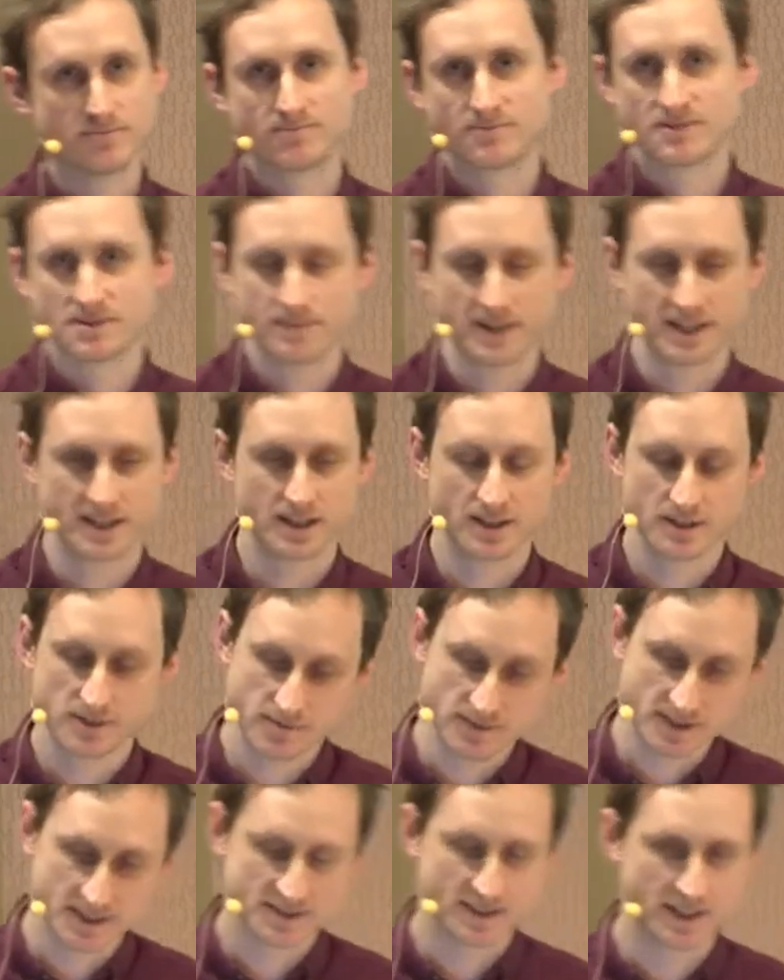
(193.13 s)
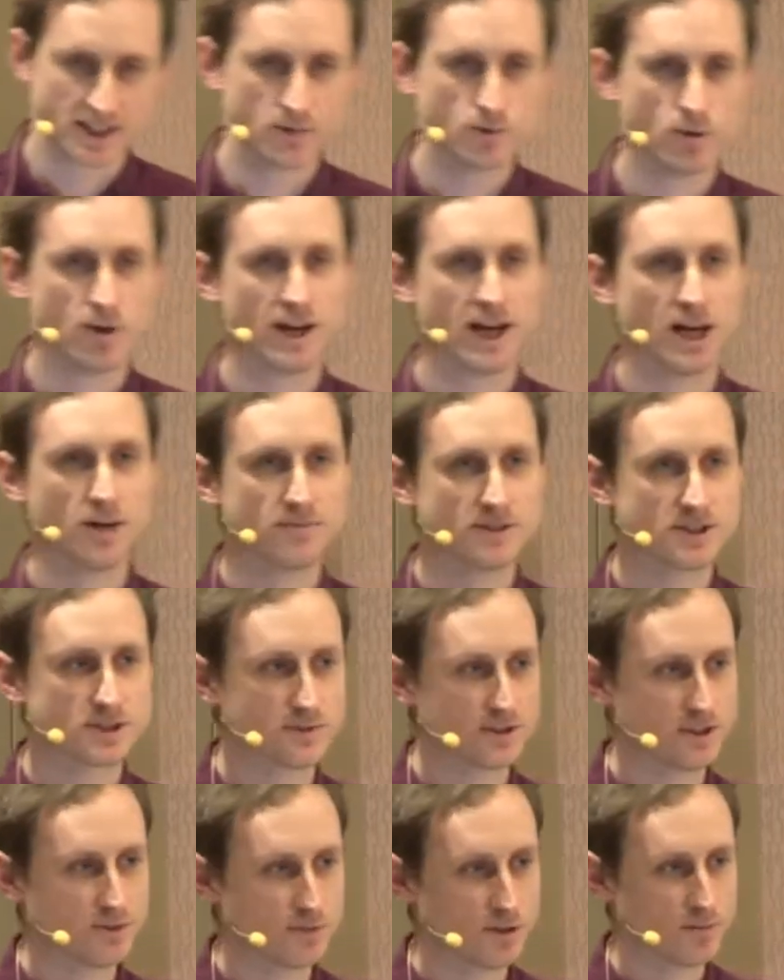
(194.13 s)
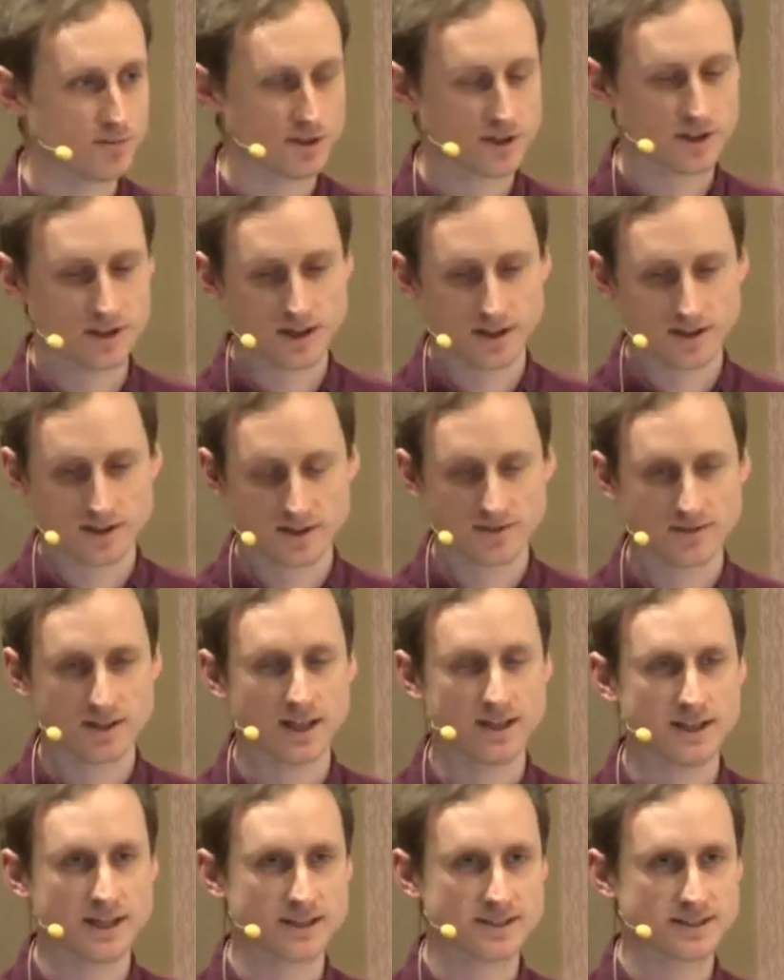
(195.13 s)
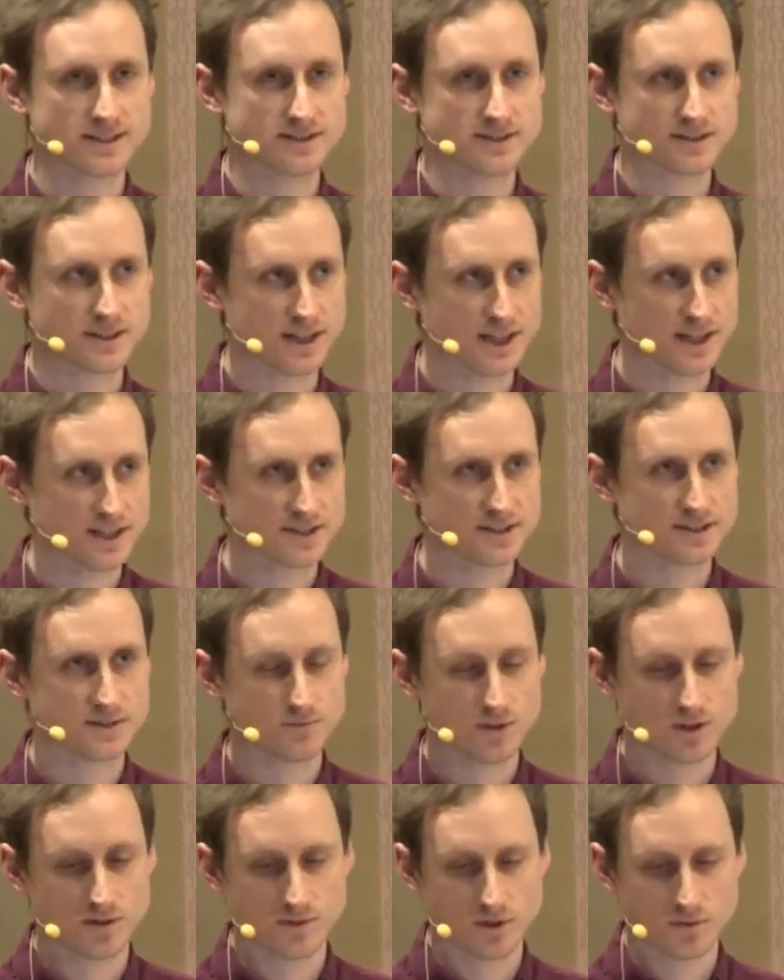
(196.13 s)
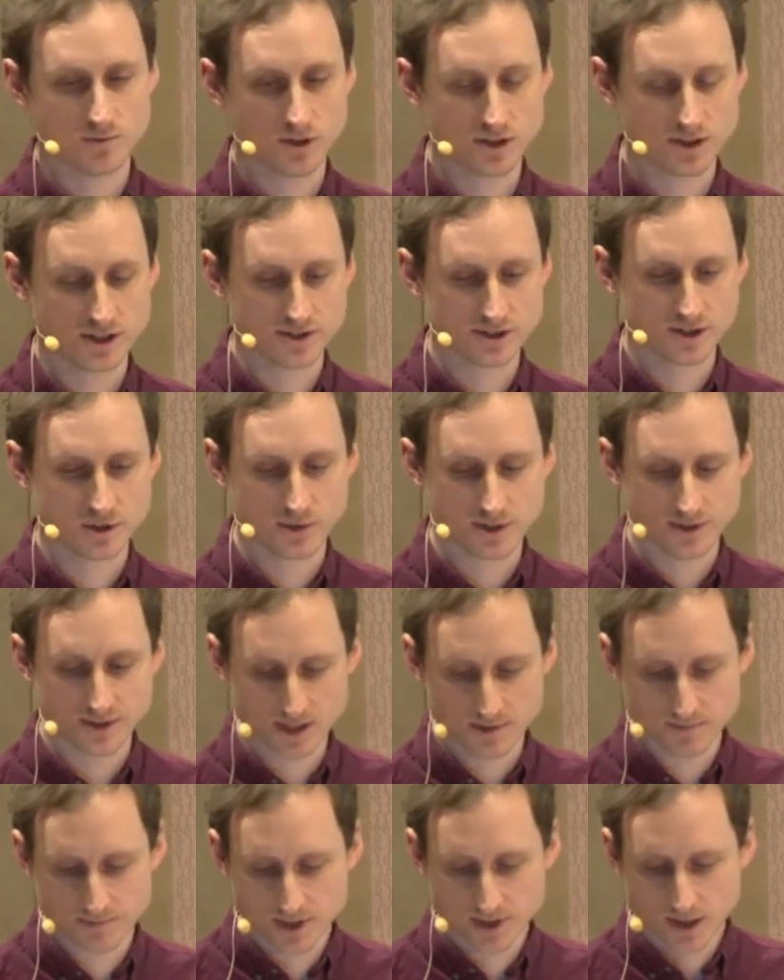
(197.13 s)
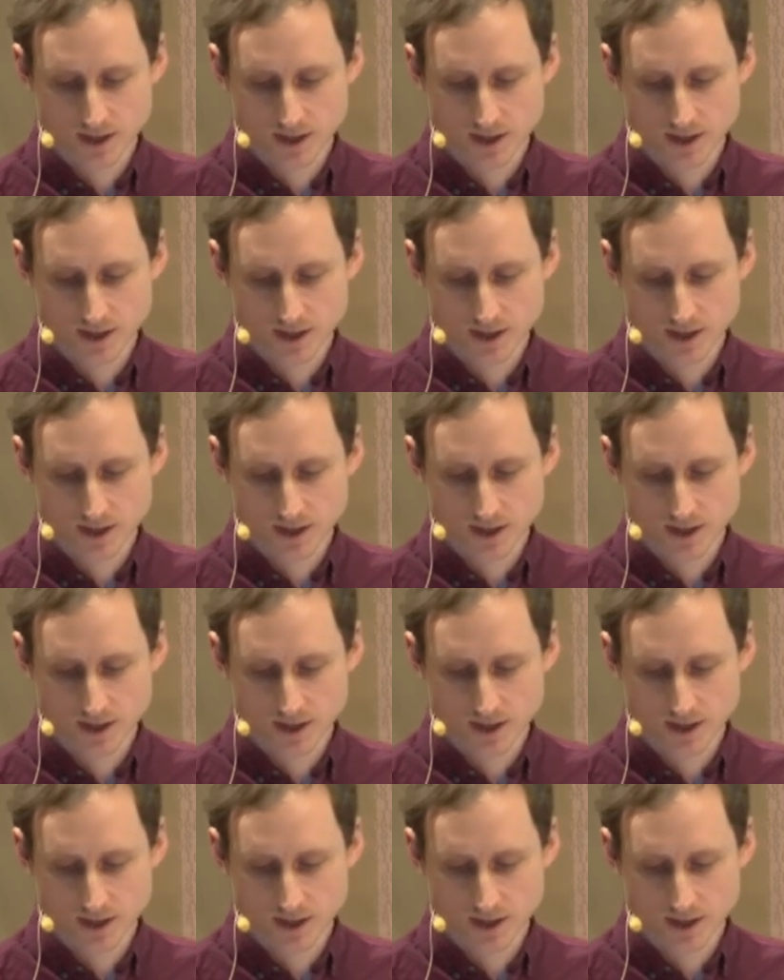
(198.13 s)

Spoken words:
speculatively seeing what happens when the public gain access to collections and what they'll do with them.